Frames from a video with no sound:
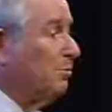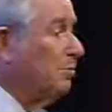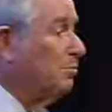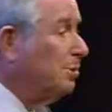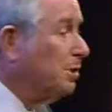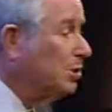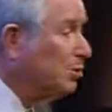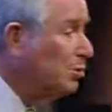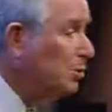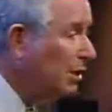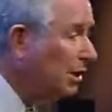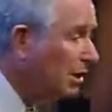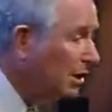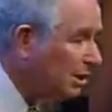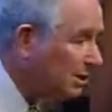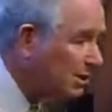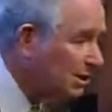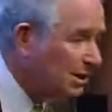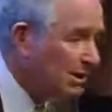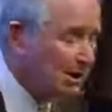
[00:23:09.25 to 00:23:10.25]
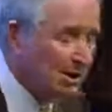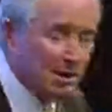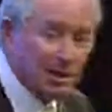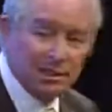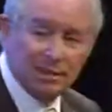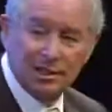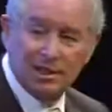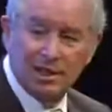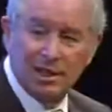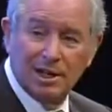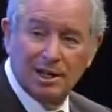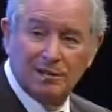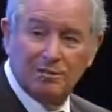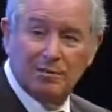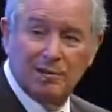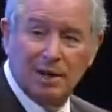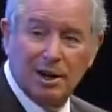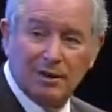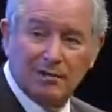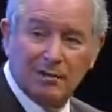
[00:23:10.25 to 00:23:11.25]
We've been doing this since
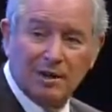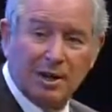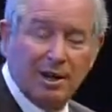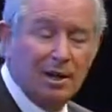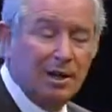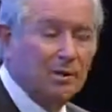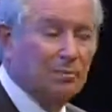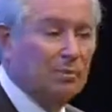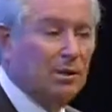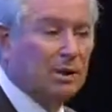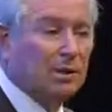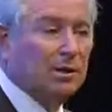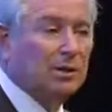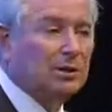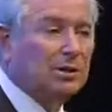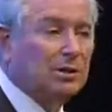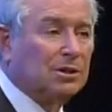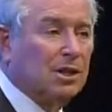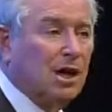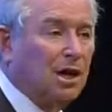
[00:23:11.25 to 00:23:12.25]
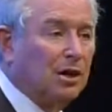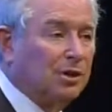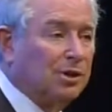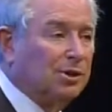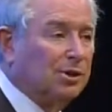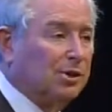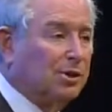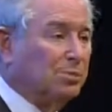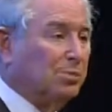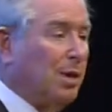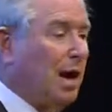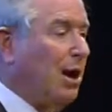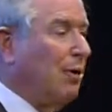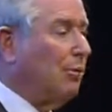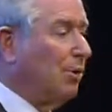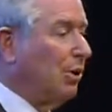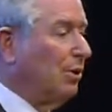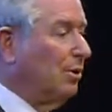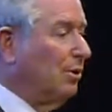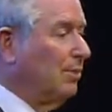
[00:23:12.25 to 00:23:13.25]
1985 because knowledge is
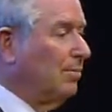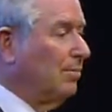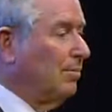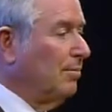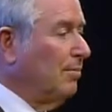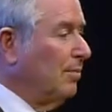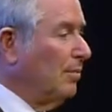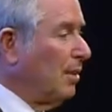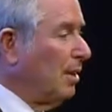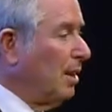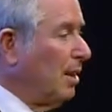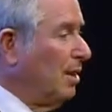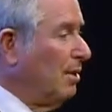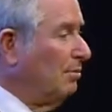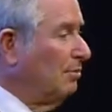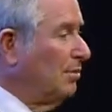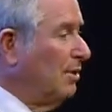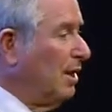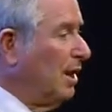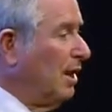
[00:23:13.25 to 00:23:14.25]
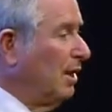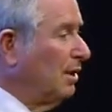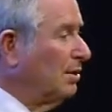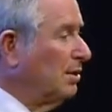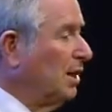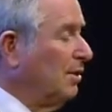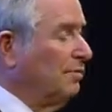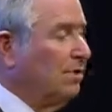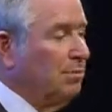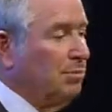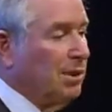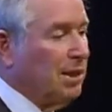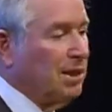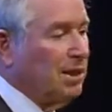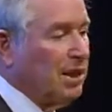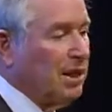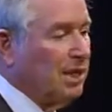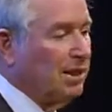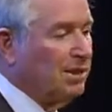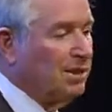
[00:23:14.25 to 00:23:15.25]
power. In finance, everybody
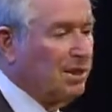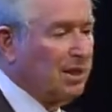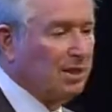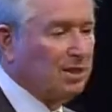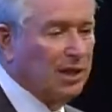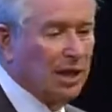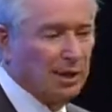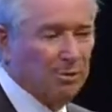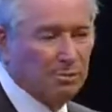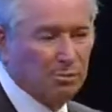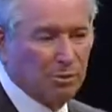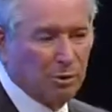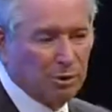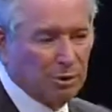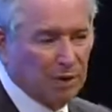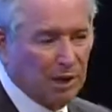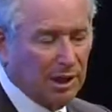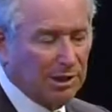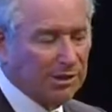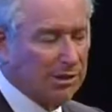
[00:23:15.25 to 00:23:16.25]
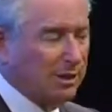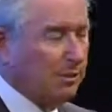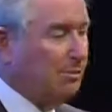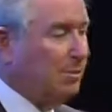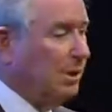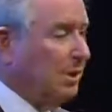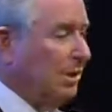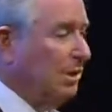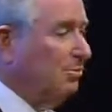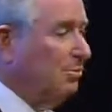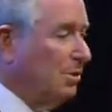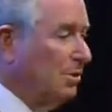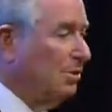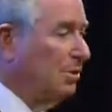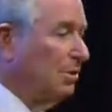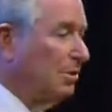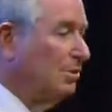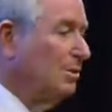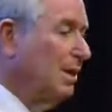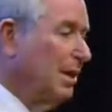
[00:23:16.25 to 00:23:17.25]
thinks the same, more or less. I mean,
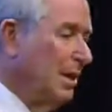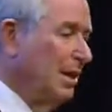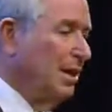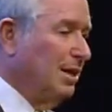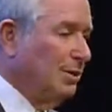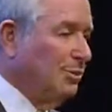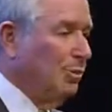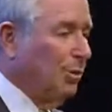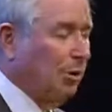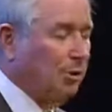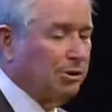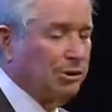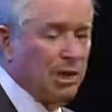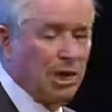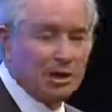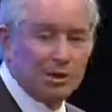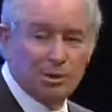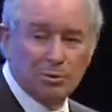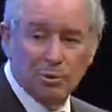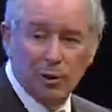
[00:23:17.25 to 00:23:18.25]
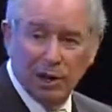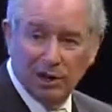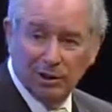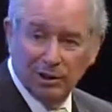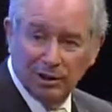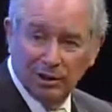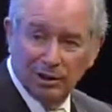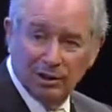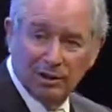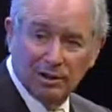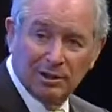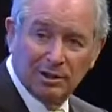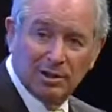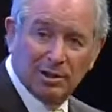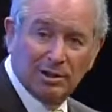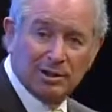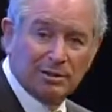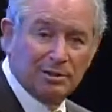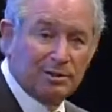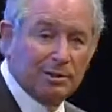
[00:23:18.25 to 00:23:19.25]
you all test well,
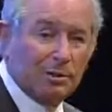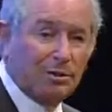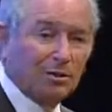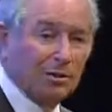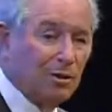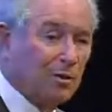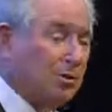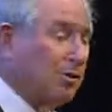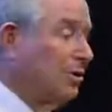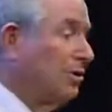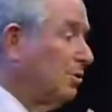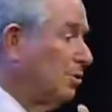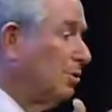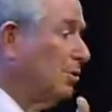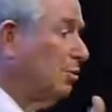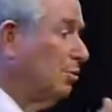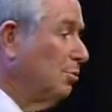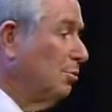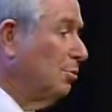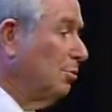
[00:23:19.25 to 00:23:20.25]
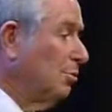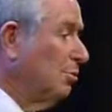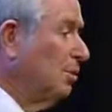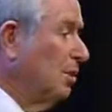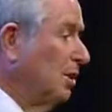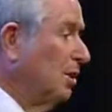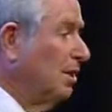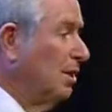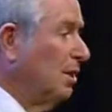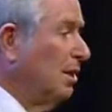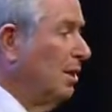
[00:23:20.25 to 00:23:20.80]
you all go to good schools,